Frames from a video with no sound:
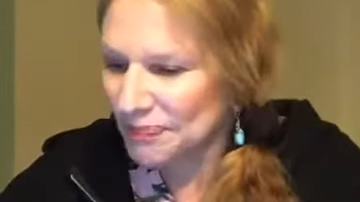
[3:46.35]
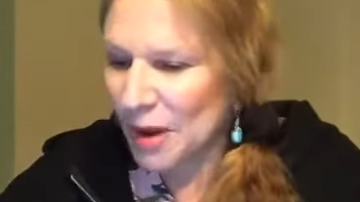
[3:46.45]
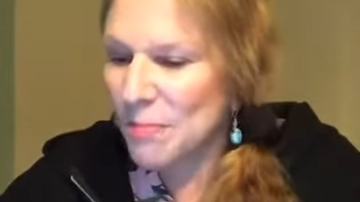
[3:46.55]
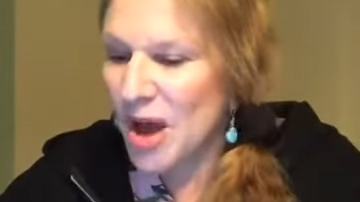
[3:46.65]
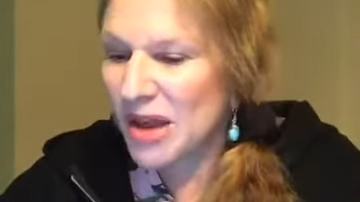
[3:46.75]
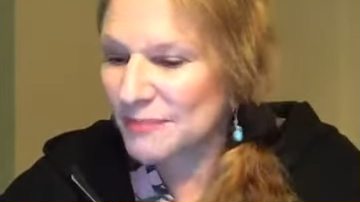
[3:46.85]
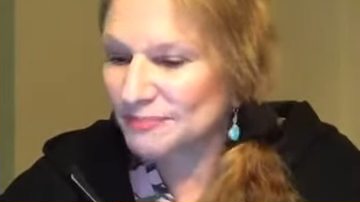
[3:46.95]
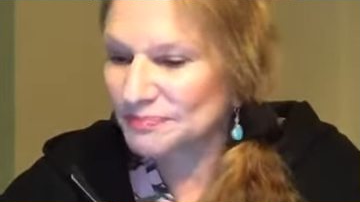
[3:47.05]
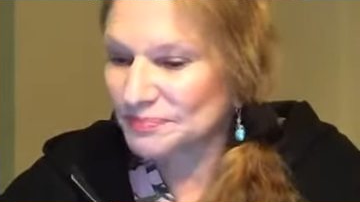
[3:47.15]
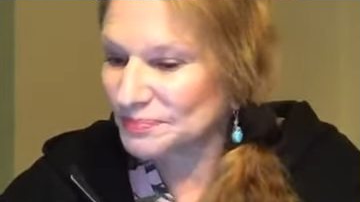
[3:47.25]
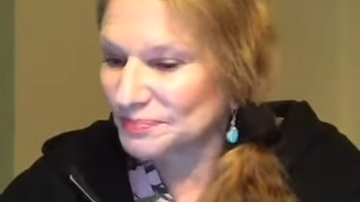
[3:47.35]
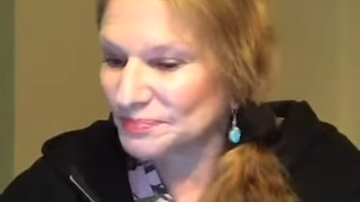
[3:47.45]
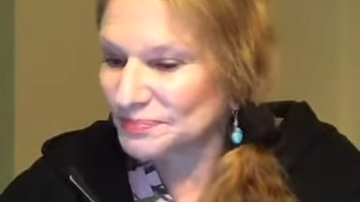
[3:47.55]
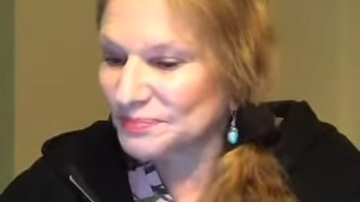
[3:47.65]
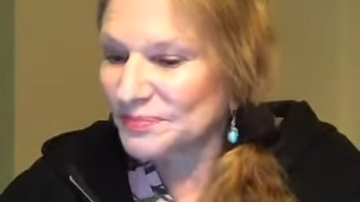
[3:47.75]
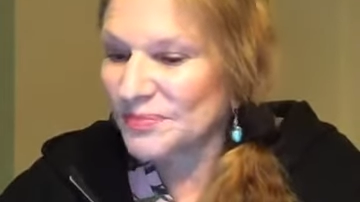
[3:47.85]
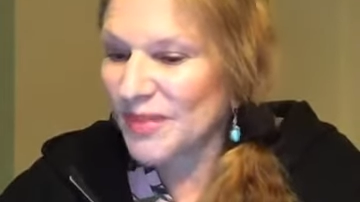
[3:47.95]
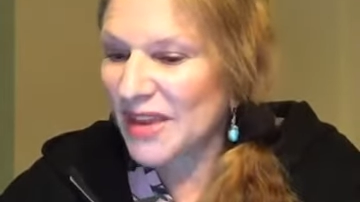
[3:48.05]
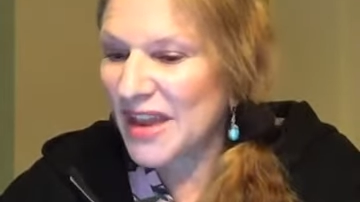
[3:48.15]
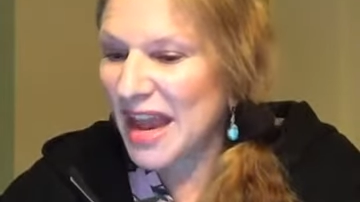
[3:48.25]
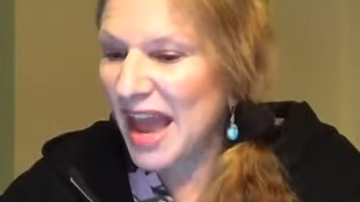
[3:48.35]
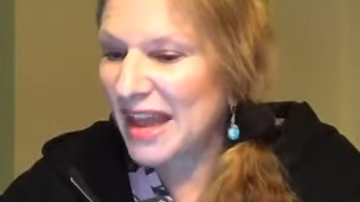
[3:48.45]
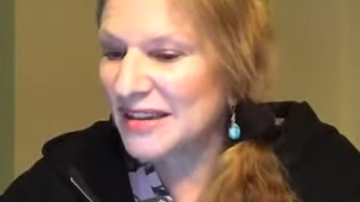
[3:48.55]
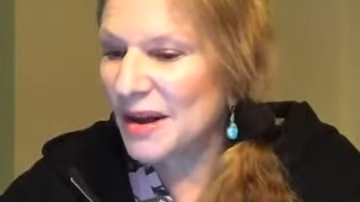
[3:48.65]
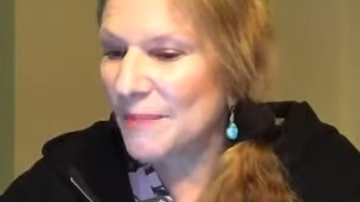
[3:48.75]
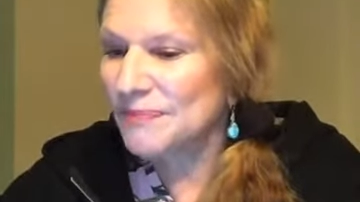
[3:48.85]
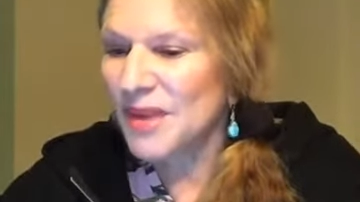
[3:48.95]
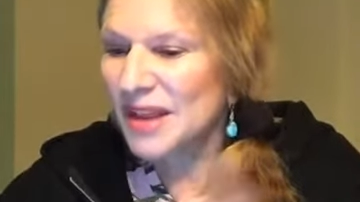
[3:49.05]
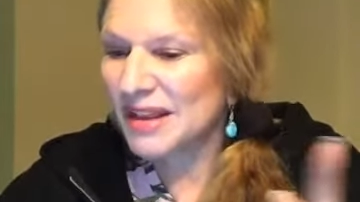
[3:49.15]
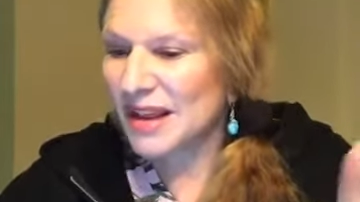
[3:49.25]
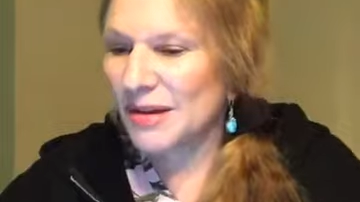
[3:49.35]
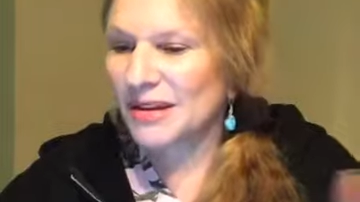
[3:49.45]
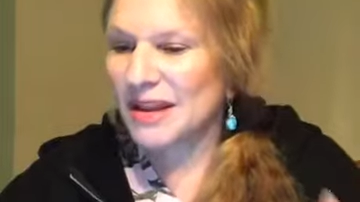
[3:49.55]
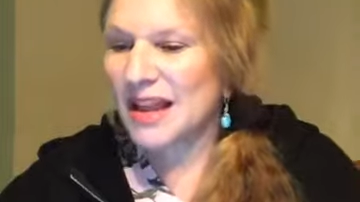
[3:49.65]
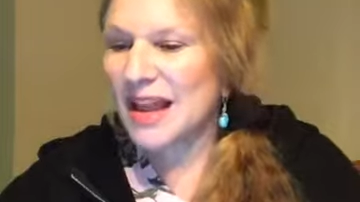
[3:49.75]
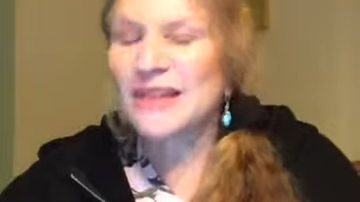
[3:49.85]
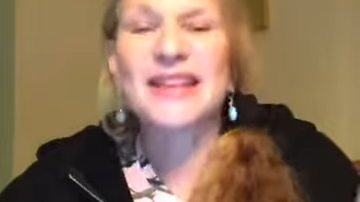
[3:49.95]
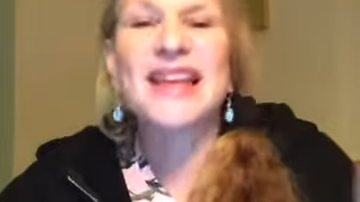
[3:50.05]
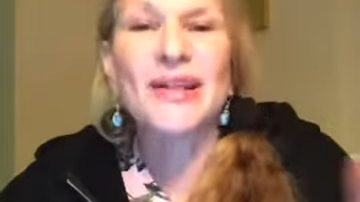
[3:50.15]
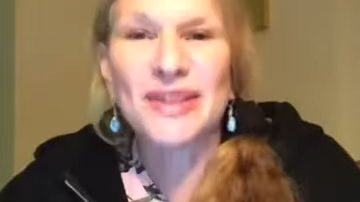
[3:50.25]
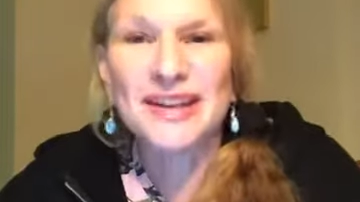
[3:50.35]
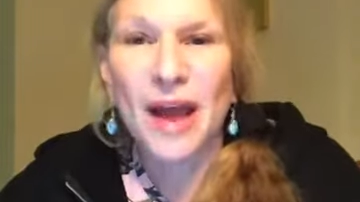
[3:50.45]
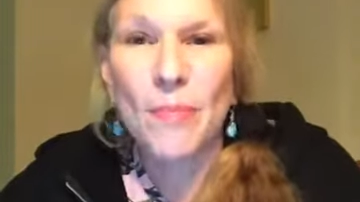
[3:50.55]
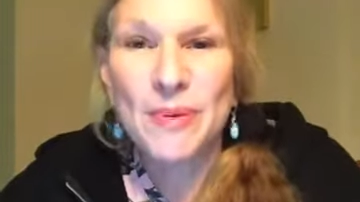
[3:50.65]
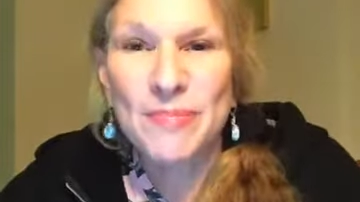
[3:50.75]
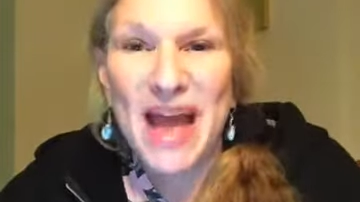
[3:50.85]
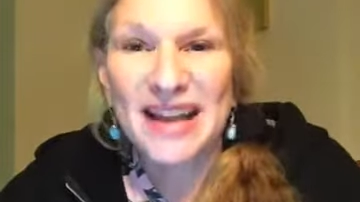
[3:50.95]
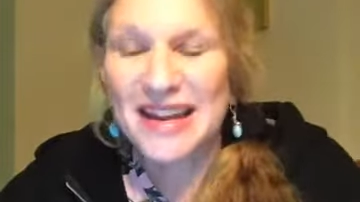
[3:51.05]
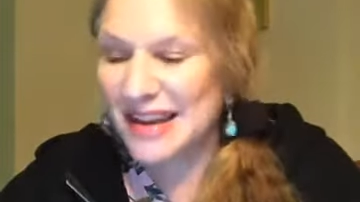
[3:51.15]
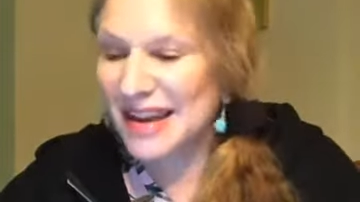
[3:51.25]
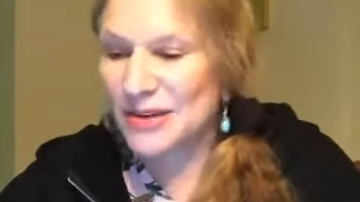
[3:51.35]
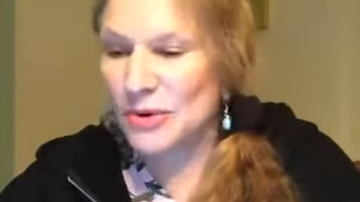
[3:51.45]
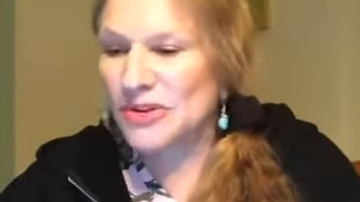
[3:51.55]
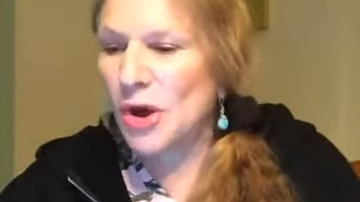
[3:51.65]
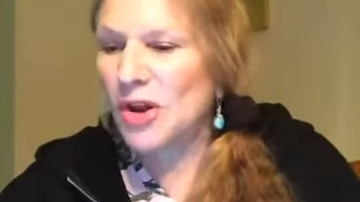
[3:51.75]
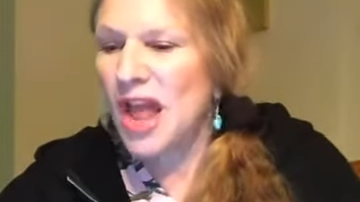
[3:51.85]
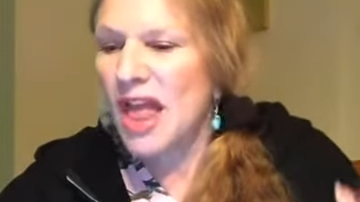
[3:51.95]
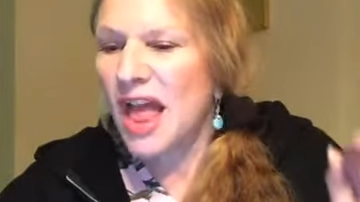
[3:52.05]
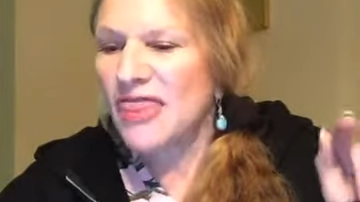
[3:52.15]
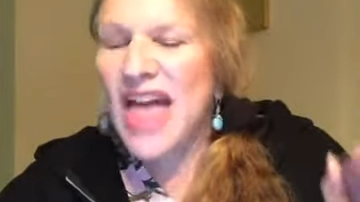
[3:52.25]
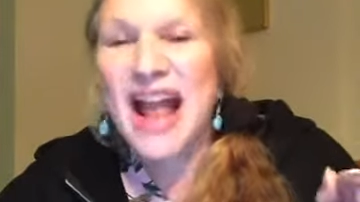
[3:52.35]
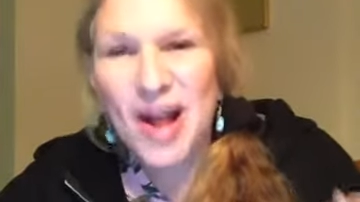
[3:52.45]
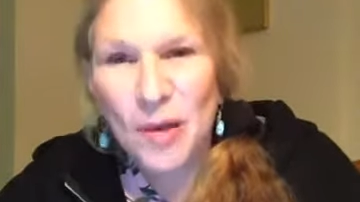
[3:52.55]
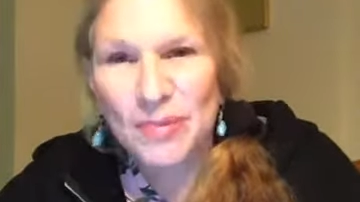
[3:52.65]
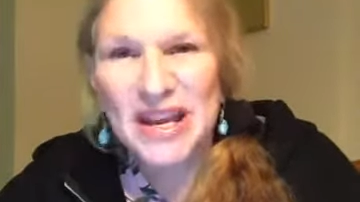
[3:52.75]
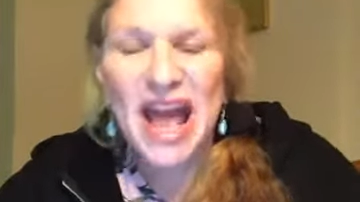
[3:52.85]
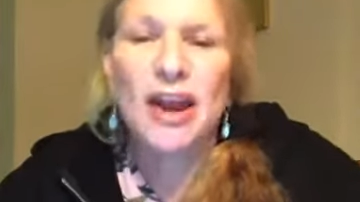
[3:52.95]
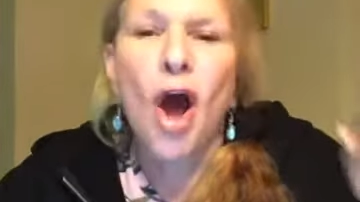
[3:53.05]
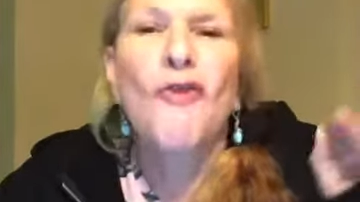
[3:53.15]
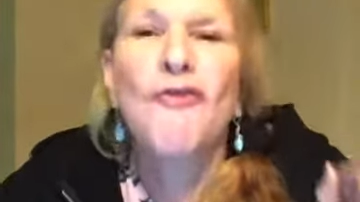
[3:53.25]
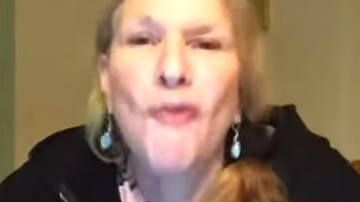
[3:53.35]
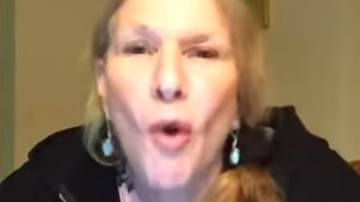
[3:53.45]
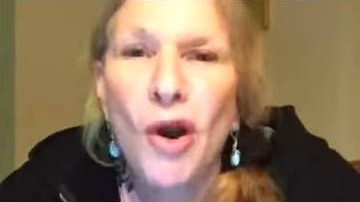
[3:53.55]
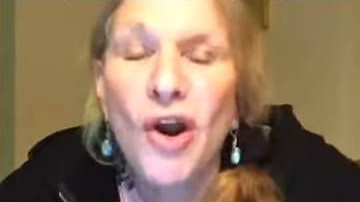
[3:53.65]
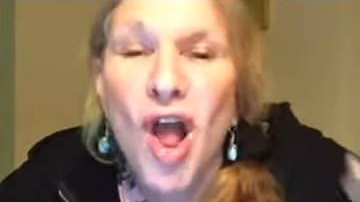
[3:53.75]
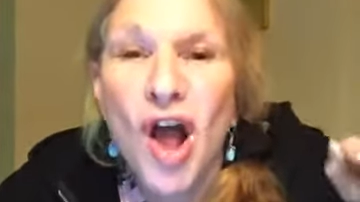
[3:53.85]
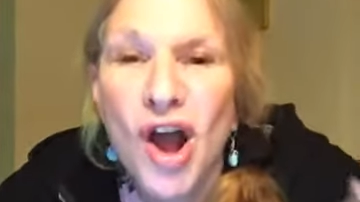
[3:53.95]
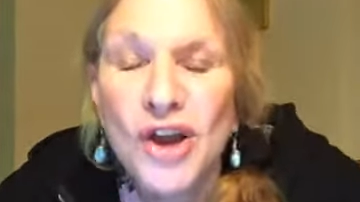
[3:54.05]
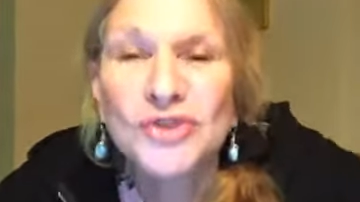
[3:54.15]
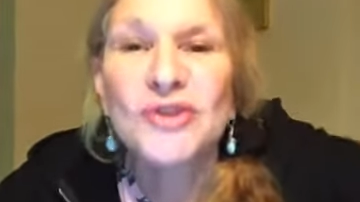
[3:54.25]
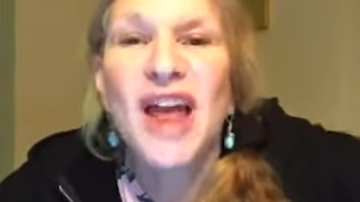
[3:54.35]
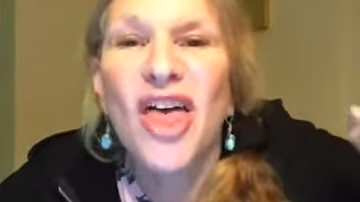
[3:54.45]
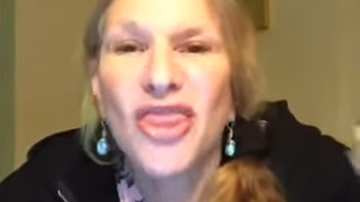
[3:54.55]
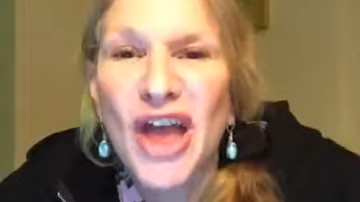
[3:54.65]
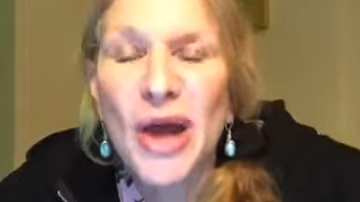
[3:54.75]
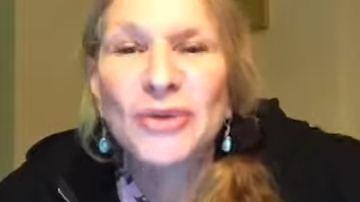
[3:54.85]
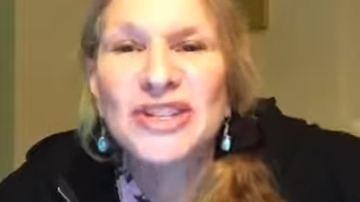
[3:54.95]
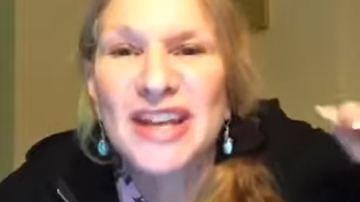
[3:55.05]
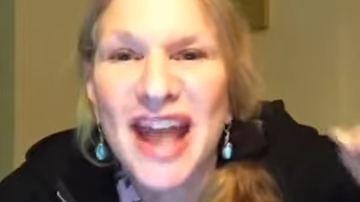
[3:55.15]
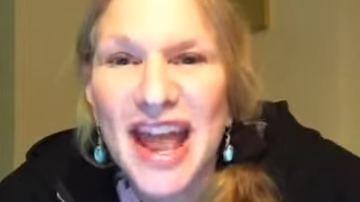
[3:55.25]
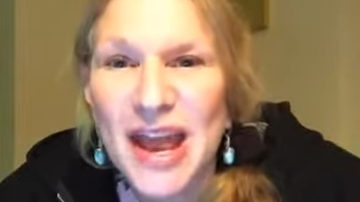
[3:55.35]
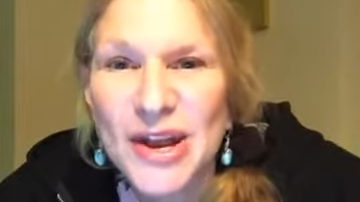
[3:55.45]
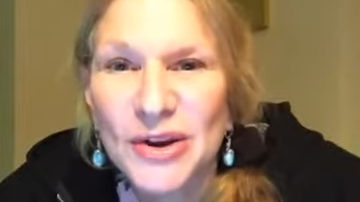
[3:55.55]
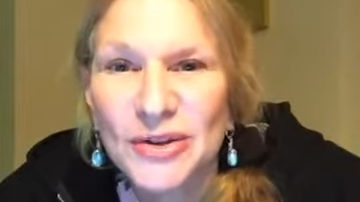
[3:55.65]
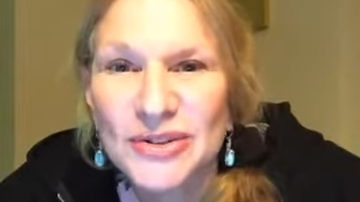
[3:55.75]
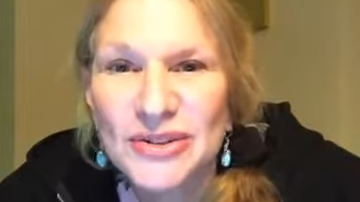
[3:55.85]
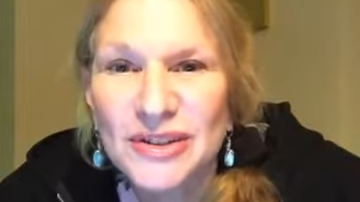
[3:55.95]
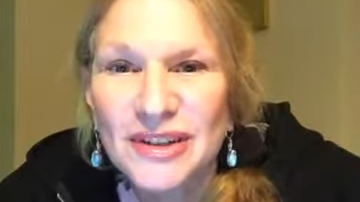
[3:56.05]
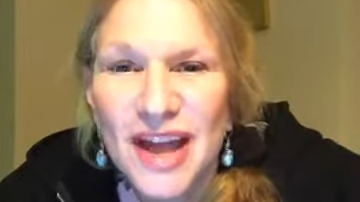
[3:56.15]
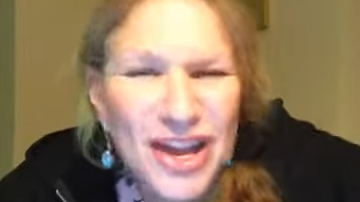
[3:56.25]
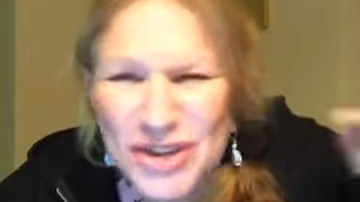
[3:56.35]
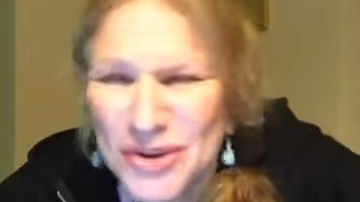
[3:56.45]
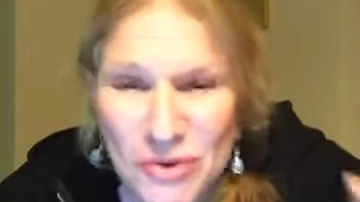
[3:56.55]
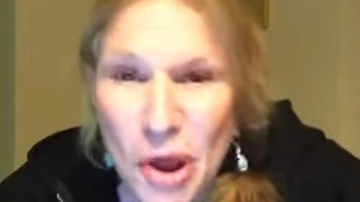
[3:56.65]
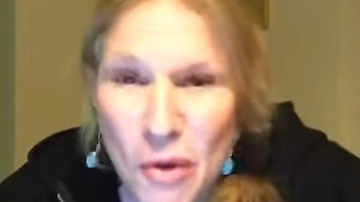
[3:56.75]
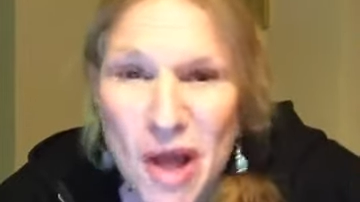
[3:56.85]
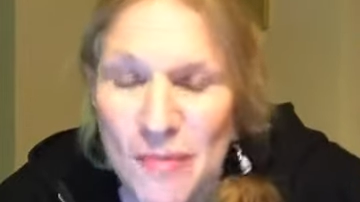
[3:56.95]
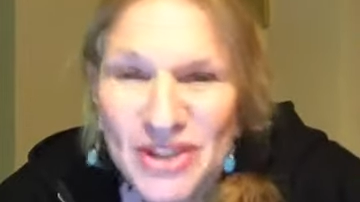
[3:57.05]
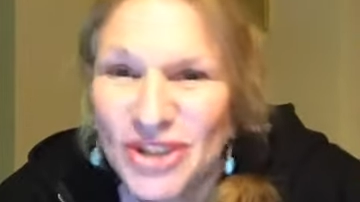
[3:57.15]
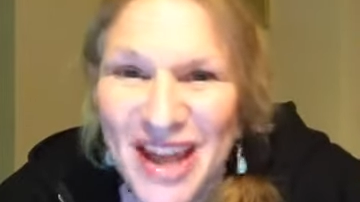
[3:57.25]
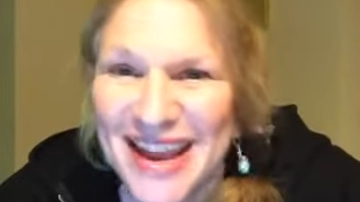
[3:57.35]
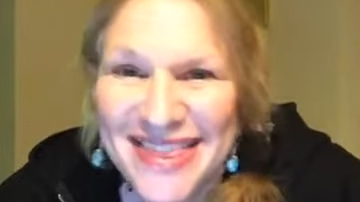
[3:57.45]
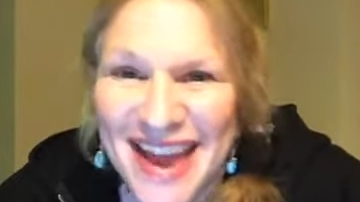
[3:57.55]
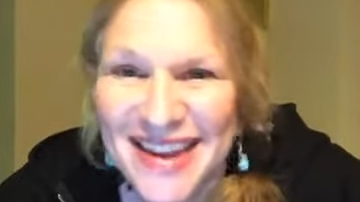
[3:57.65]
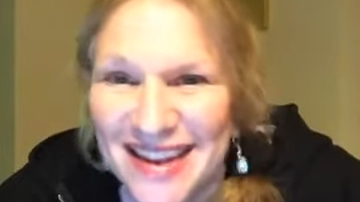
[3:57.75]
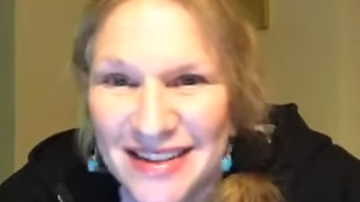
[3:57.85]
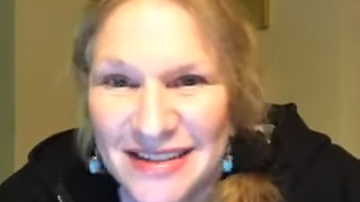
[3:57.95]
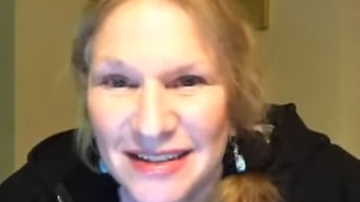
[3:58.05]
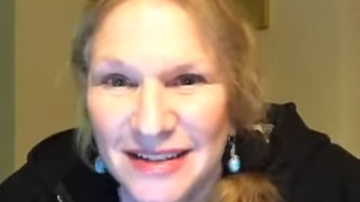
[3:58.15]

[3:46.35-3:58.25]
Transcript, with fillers: But they had, um, uh, now up in Bakken in North Dakota, that company had 400,000 acres. Do you know how much land that is?